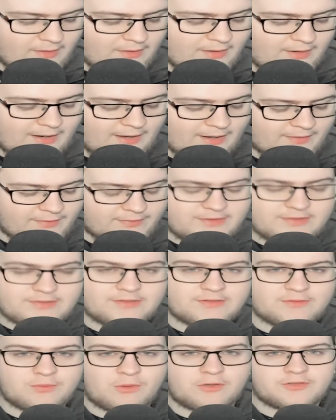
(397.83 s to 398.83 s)
and
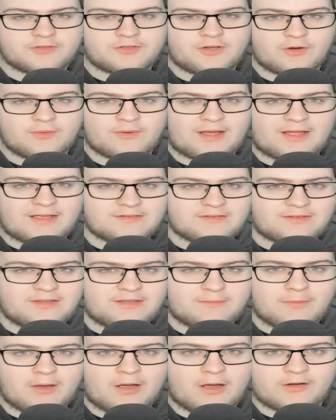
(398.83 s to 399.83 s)
this is what's known as
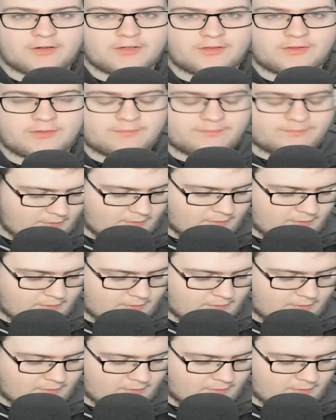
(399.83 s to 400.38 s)
the market.